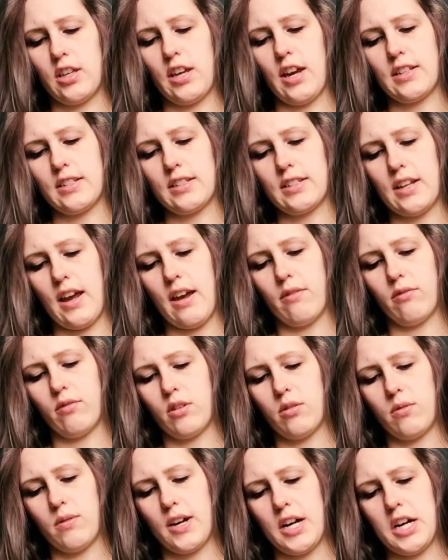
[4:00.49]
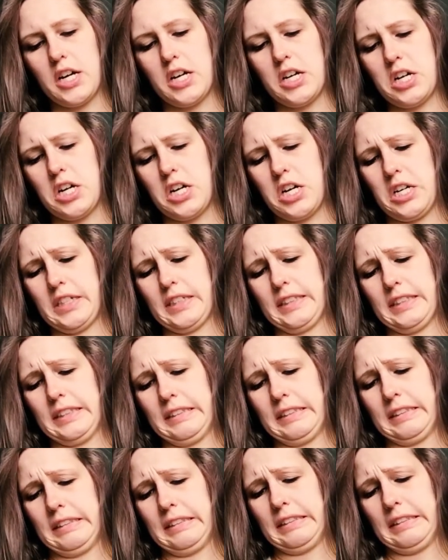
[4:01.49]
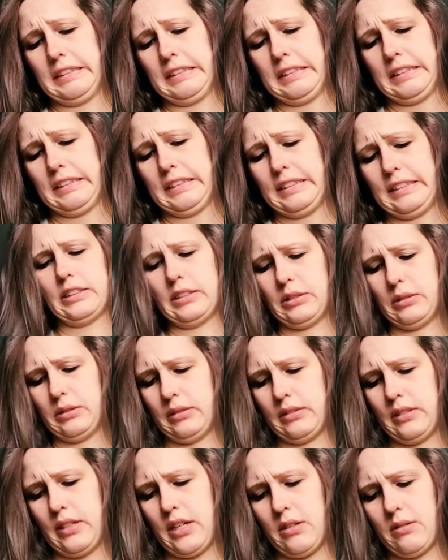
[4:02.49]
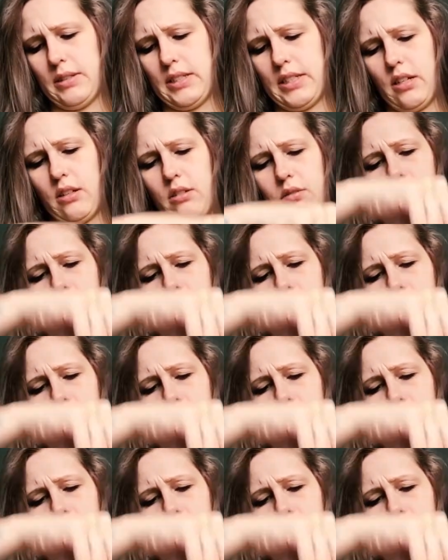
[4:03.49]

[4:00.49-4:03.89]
gets everywhere. Oh no, it's all